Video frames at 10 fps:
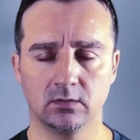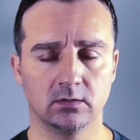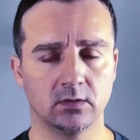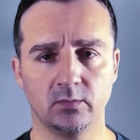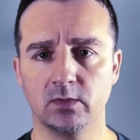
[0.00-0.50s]

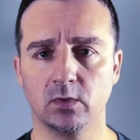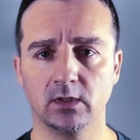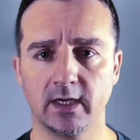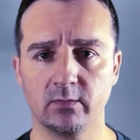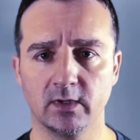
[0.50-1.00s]
the people
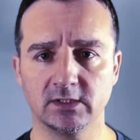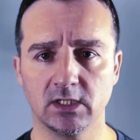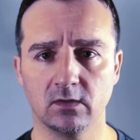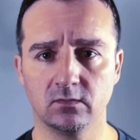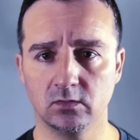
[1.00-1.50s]
like
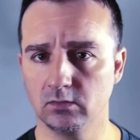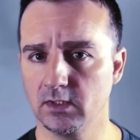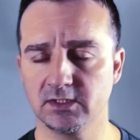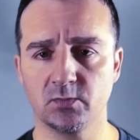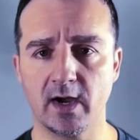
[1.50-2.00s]
myself who
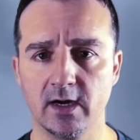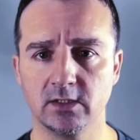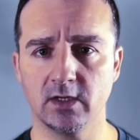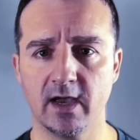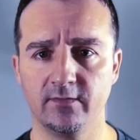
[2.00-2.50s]
aspire
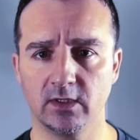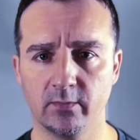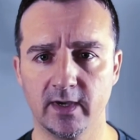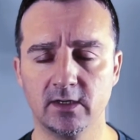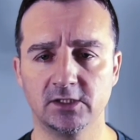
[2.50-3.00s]
to having a
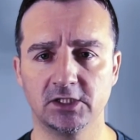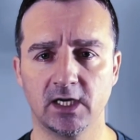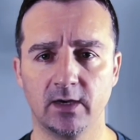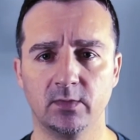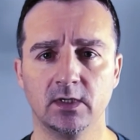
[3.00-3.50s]
better
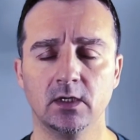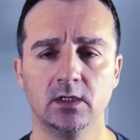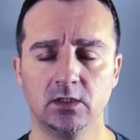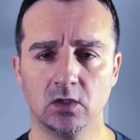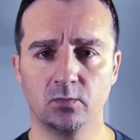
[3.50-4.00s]
job
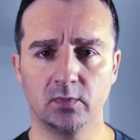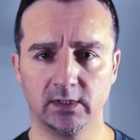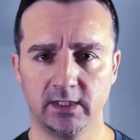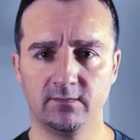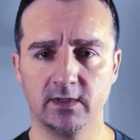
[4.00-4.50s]
don't
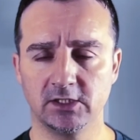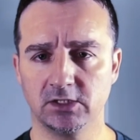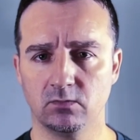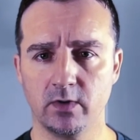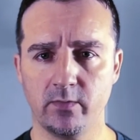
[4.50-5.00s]
believe they
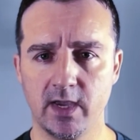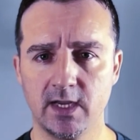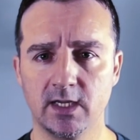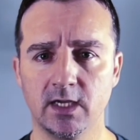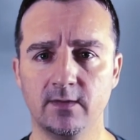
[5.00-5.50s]
should
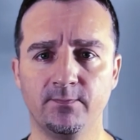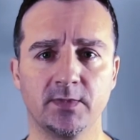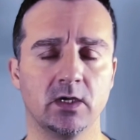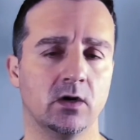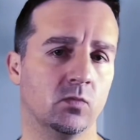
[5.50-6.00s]
remain in,
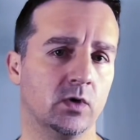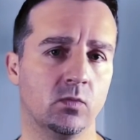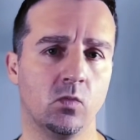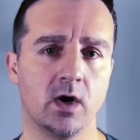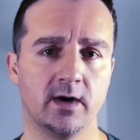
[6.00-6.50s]
or
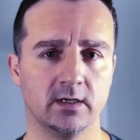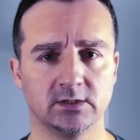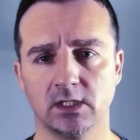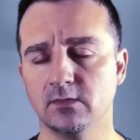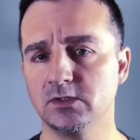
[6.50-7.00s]
wouldn't want
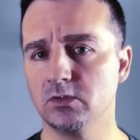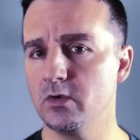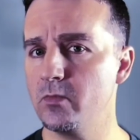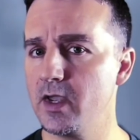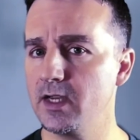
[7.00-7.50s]
ourselves to
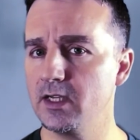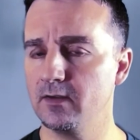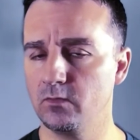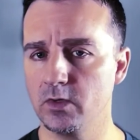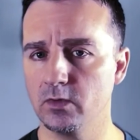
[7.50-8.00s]
remain in
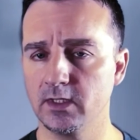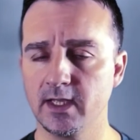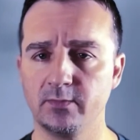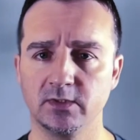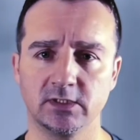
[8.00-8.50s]
if we were in
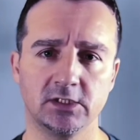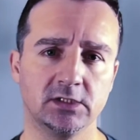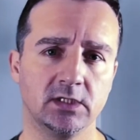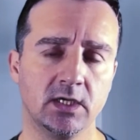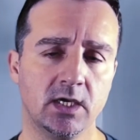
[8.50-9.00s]
that
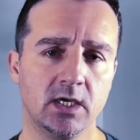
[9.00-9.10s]
position,